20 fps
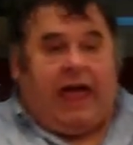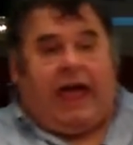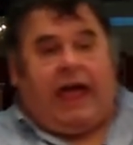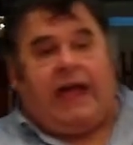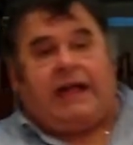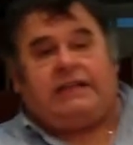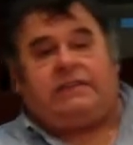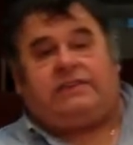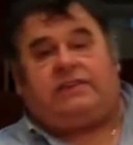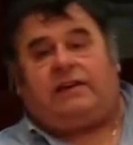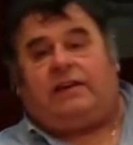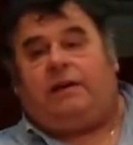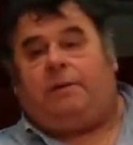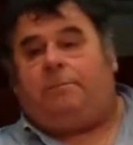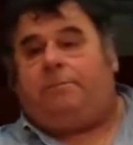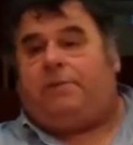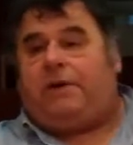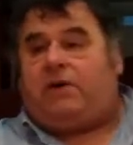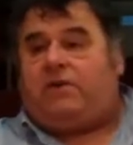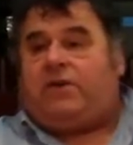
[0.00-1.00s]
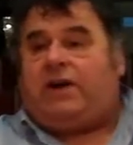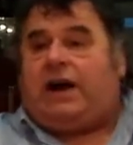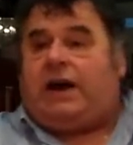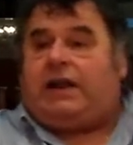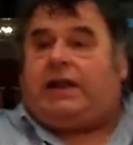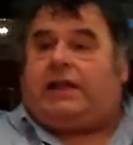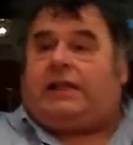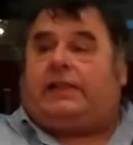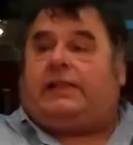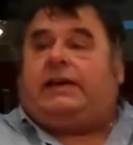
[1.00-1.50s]
And
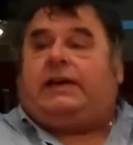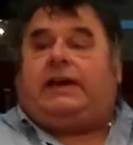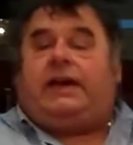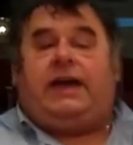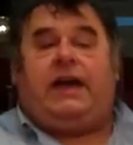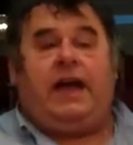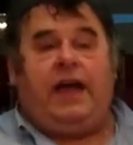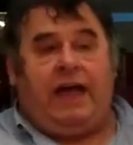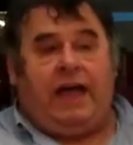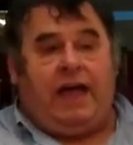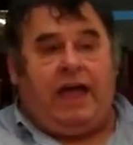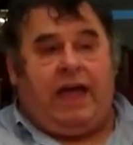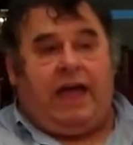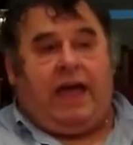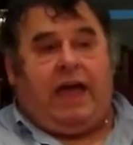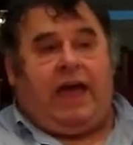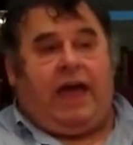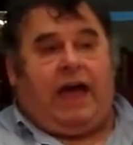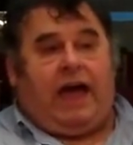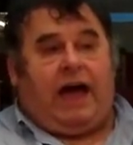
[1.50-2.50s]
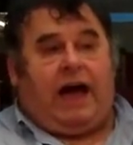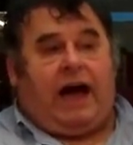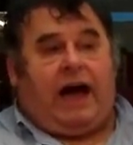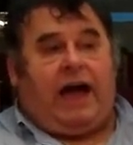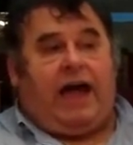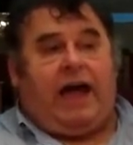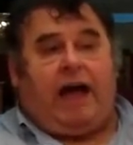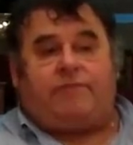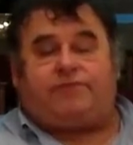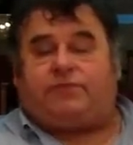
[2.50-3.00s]
periodically,
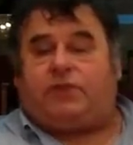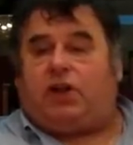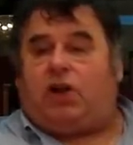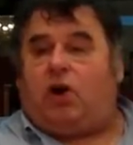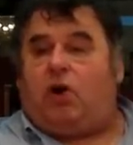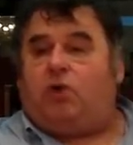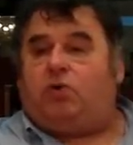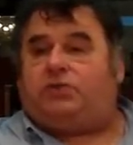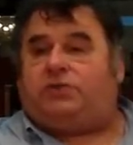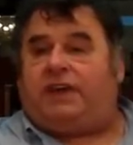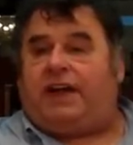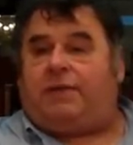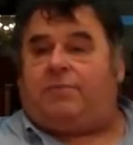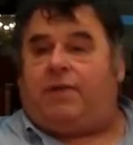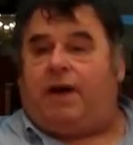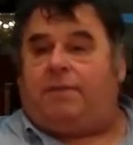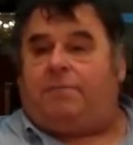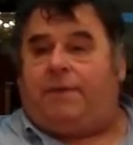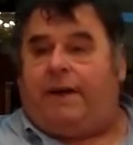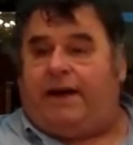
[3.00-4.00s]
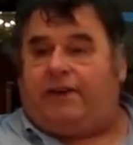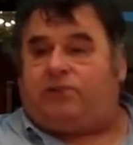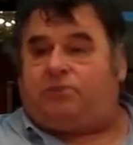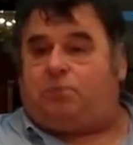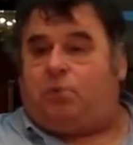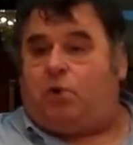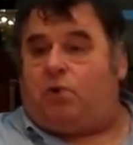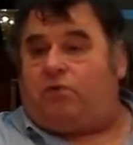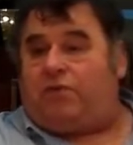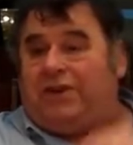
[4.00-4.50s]
I have to go to get my
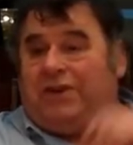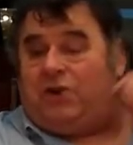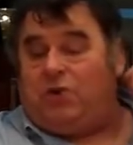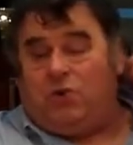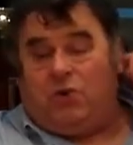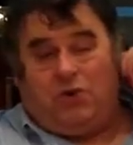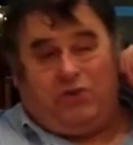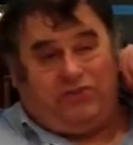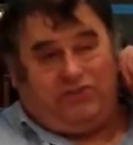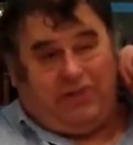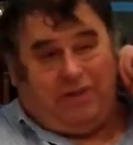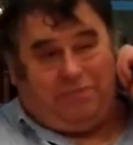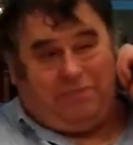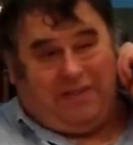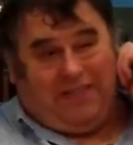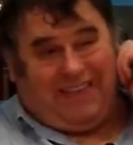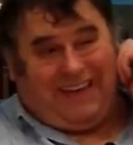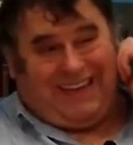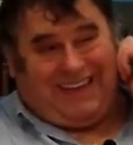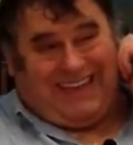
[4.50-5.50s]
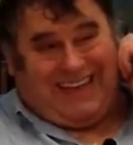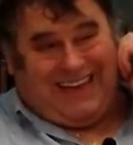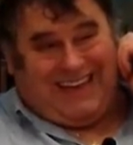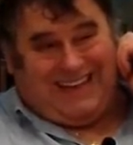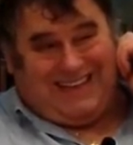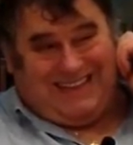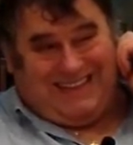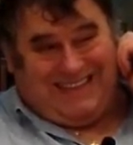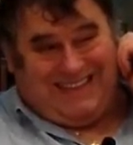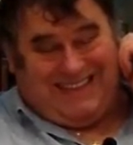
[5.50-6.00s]
passport renewed or something like
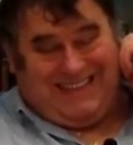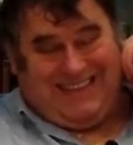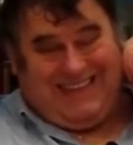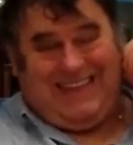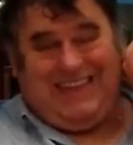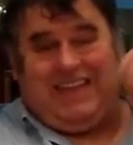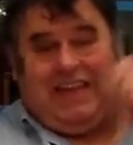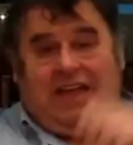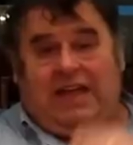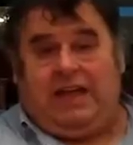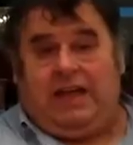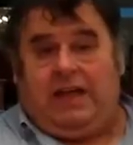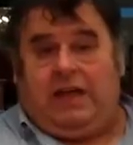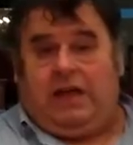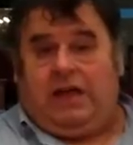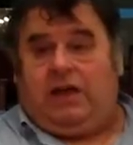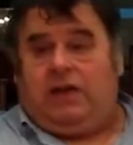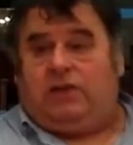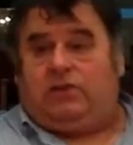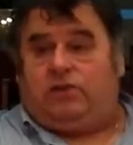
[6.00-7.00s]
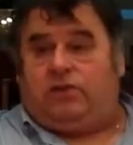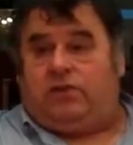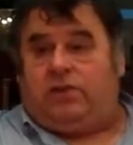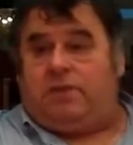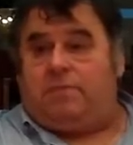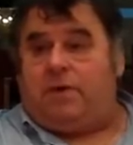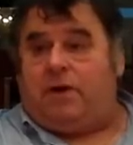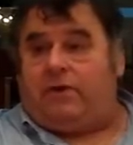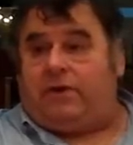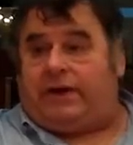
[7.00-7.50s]
that to
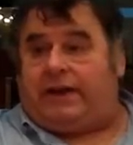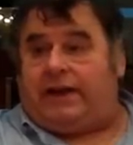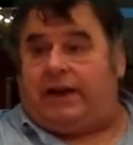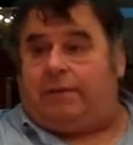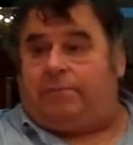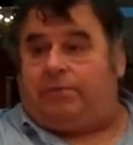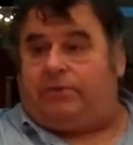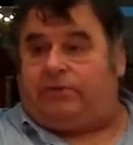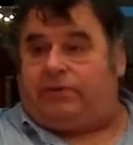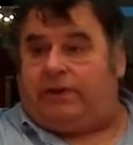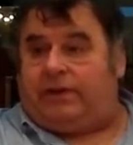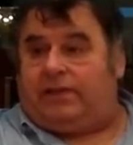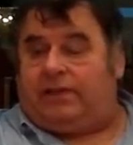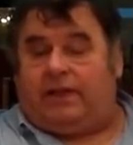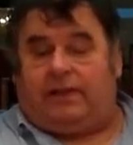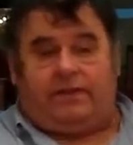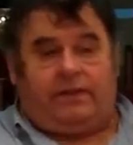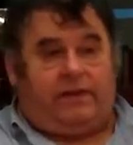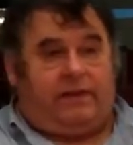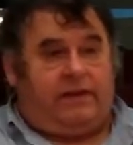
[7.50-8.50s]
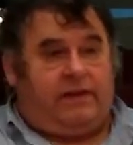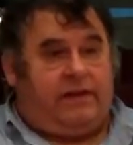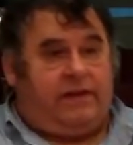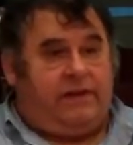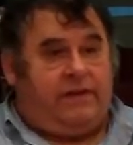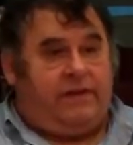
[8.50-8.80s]
the American Embassy in London.